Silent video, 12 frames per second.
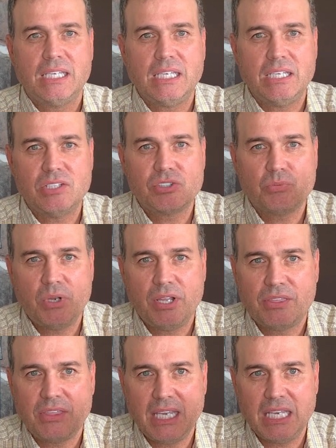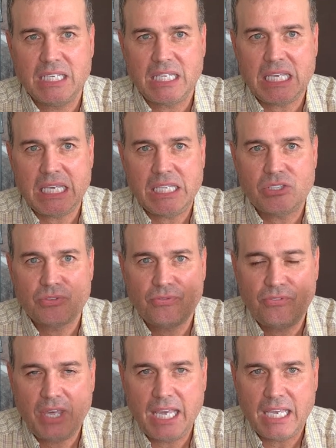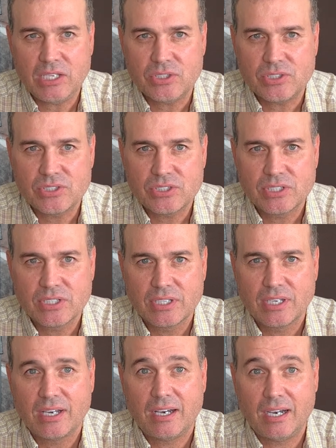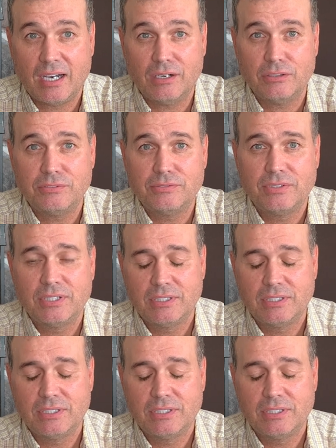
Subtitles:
is within each phase of